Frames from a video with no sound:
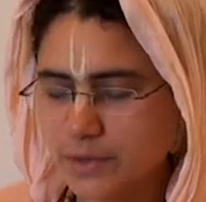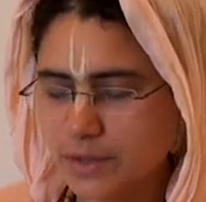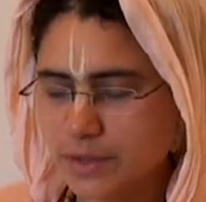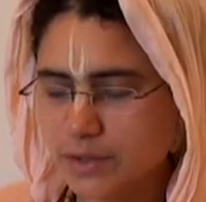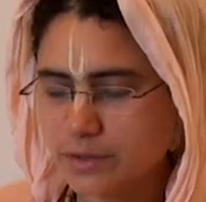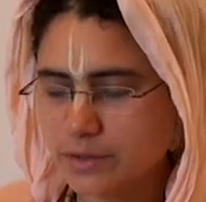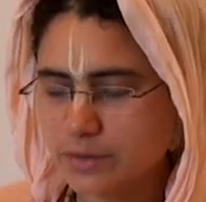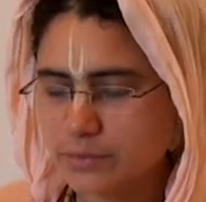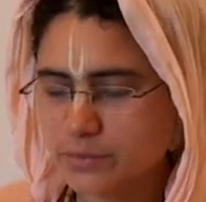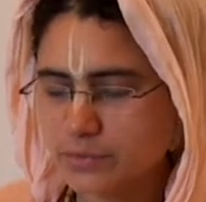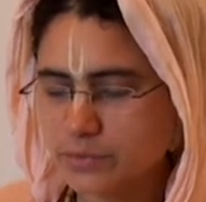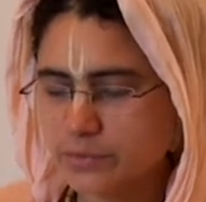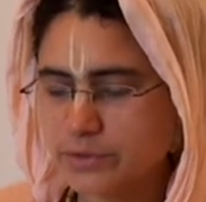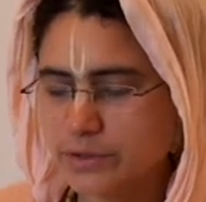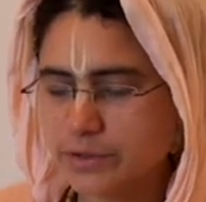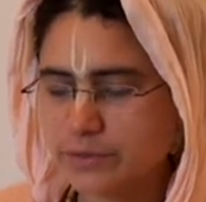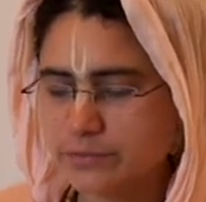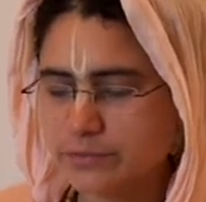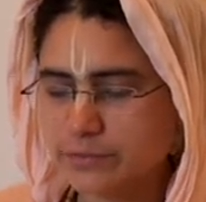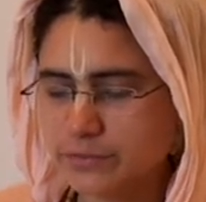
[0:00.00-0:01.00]
in the mood
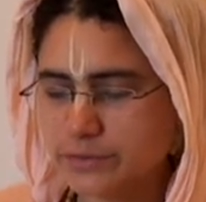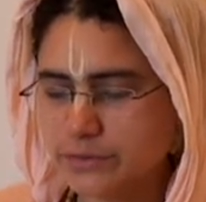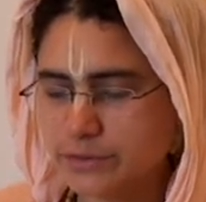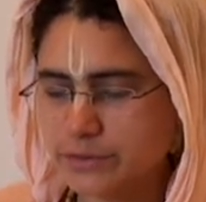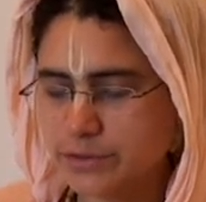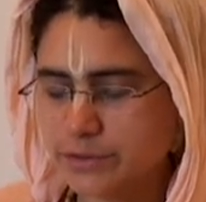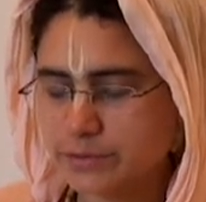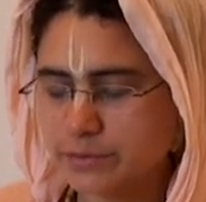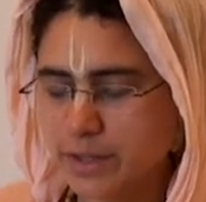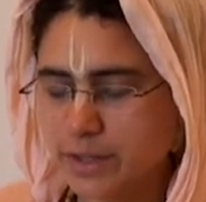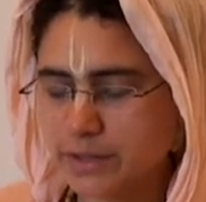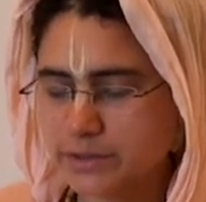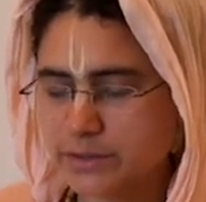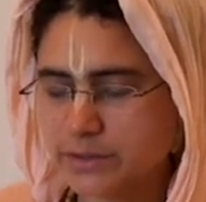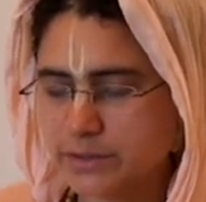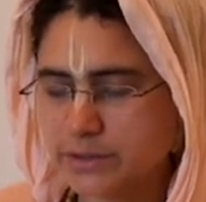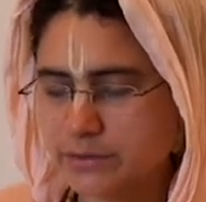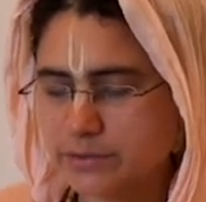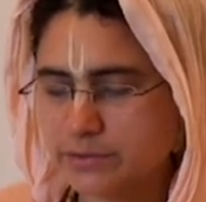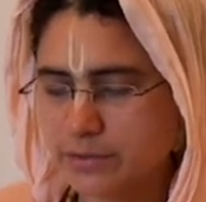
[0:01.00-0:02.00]
of
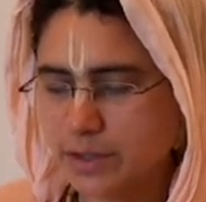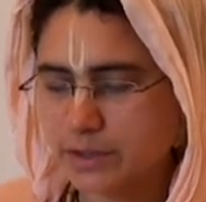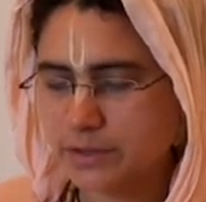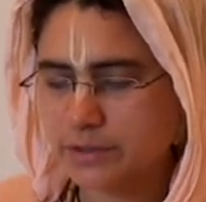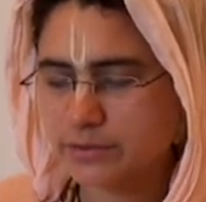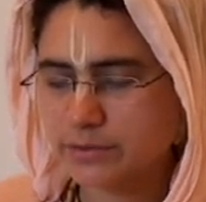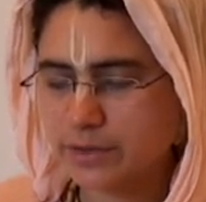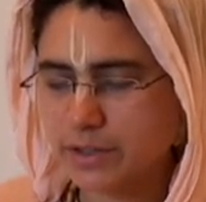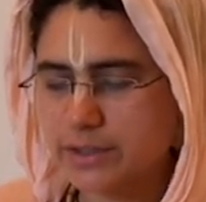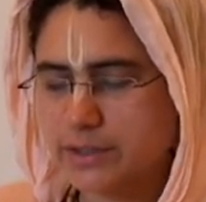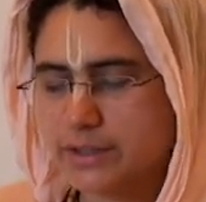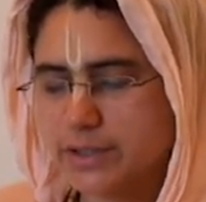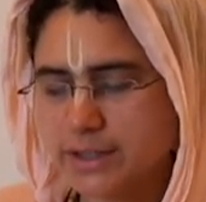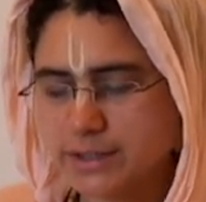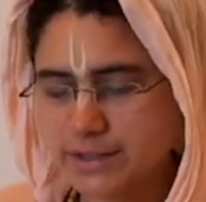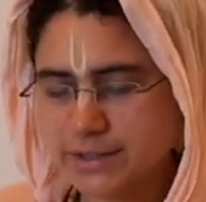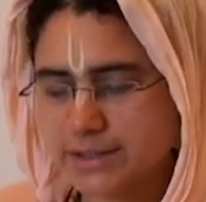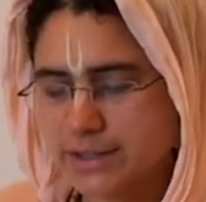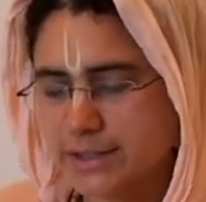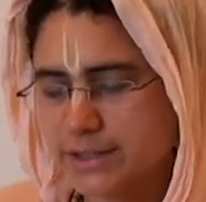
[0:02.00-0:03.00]
Srimati Radharani,
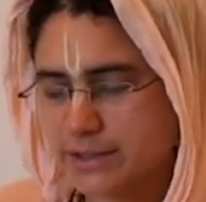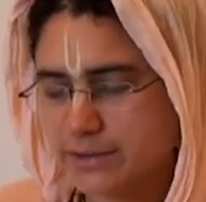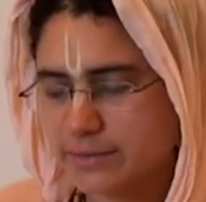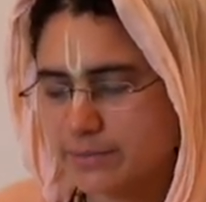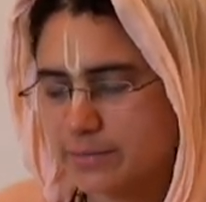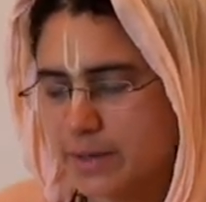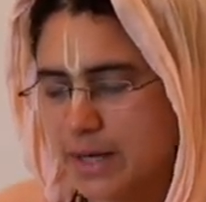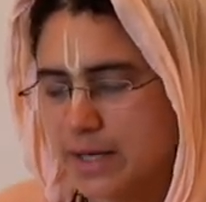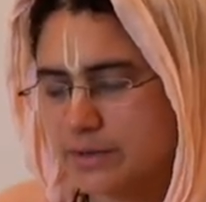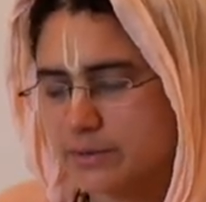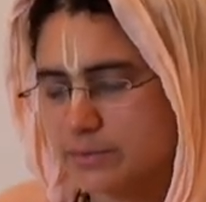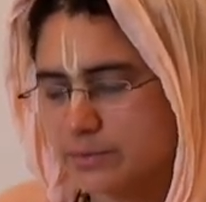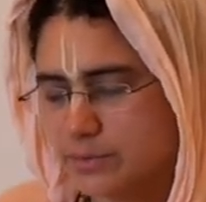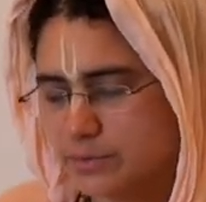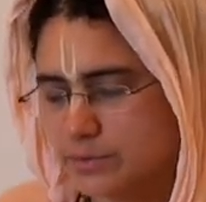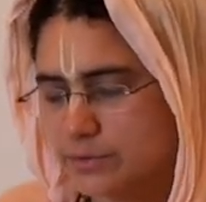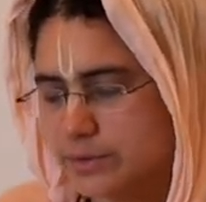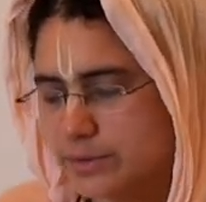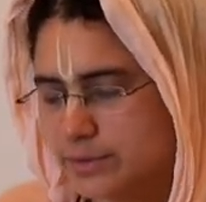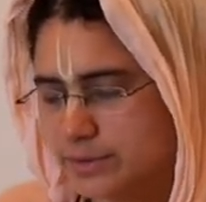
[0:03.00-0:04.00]
that is
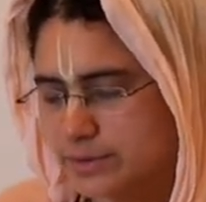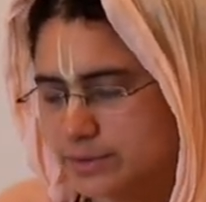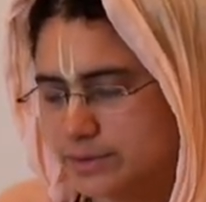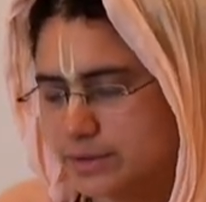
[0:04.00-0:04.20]
incompatible with